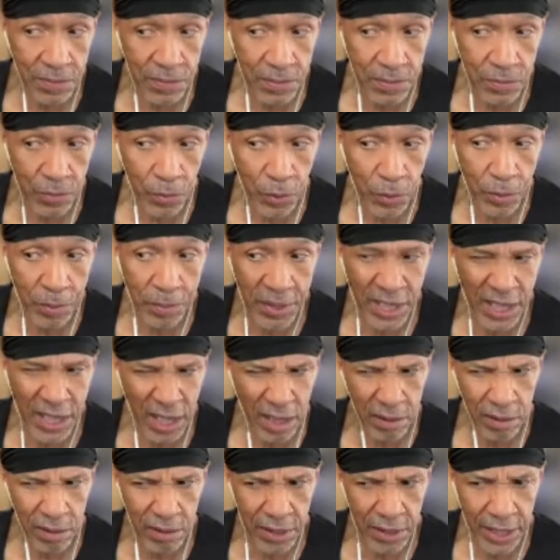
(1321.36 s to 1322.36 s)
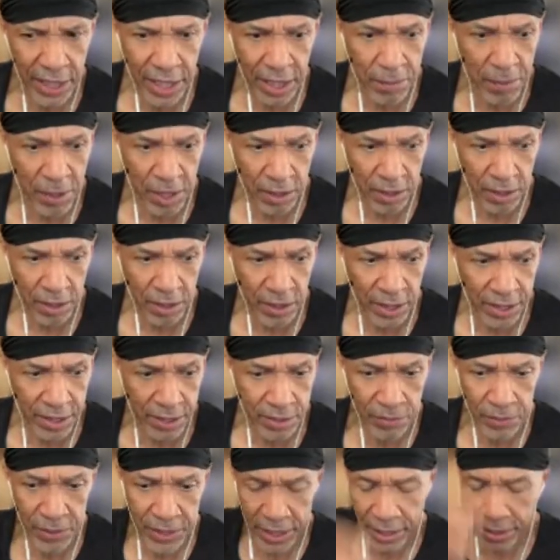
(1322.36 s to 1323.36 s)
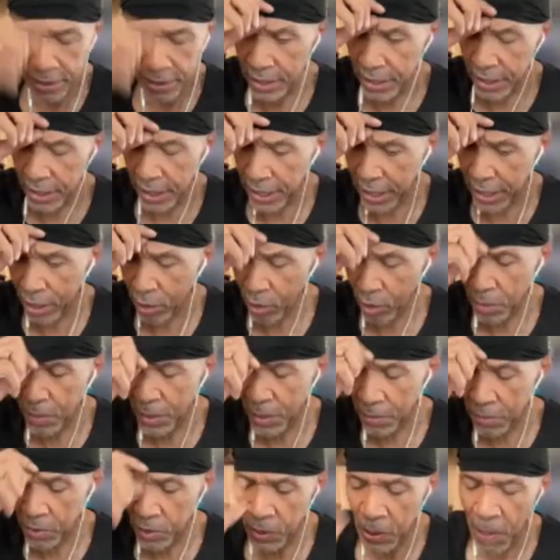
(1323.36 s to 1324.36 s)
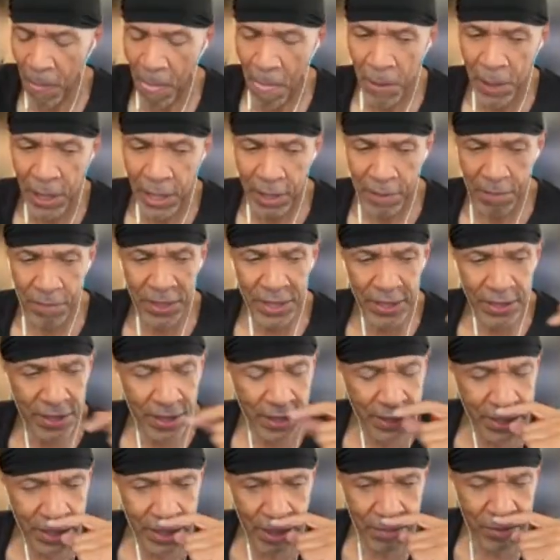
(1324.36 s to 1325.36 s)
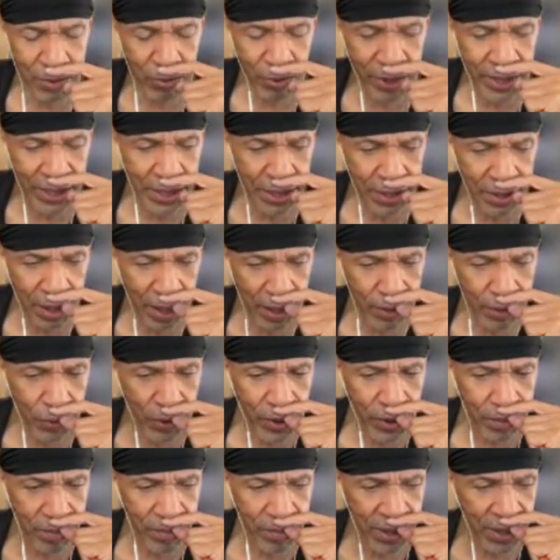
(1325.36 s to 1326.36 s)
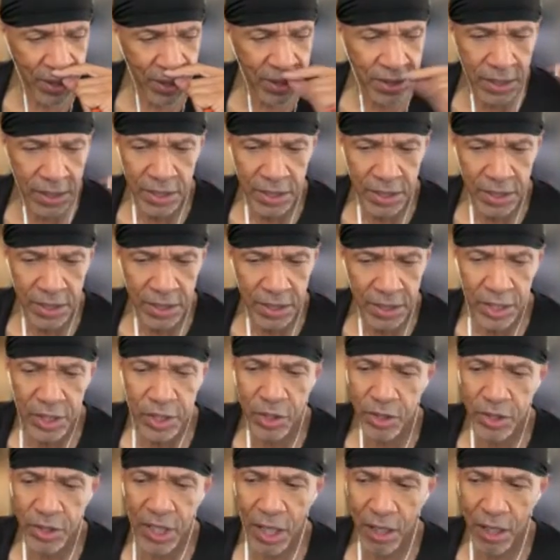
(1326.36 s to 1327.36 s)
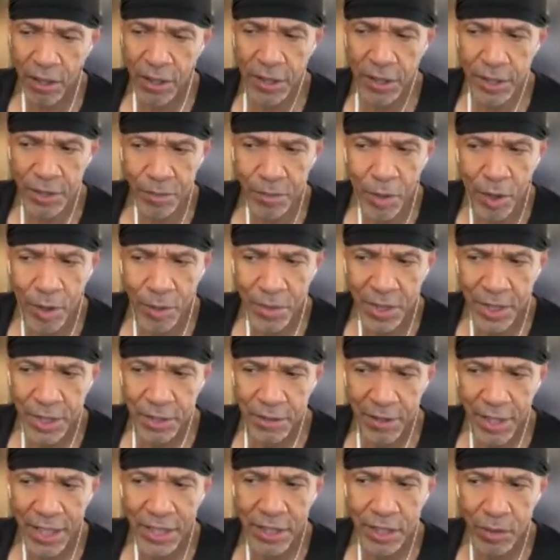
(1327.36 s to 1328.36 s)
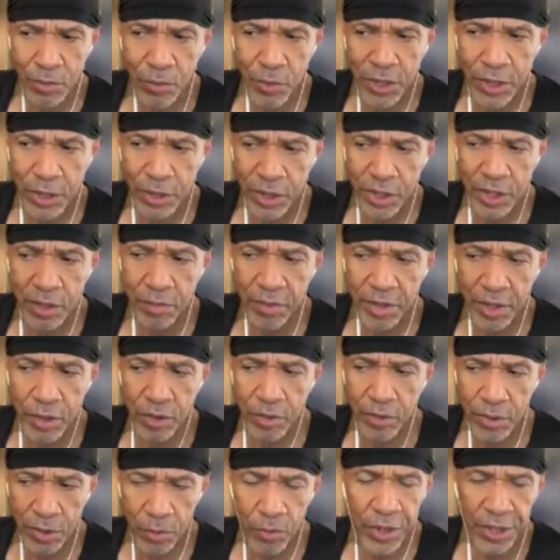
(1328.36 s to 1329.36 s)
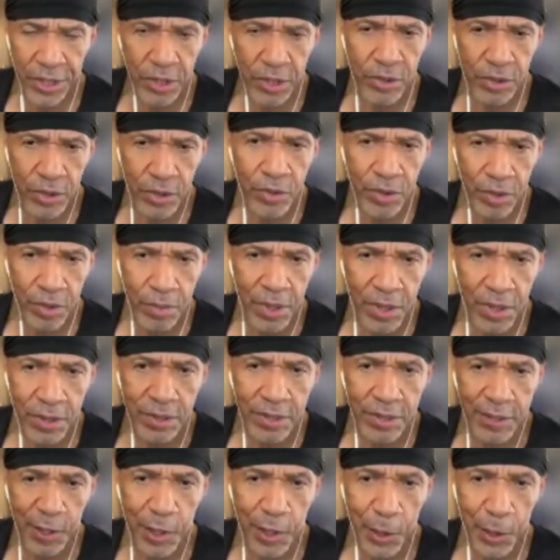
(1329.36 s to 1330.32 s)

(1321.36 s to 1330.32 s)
will be out, or it came out last week, I think. I can't remember. But he said something that really stuck with me. He says, in your darkest moments, that's when you should be doing what you do the most.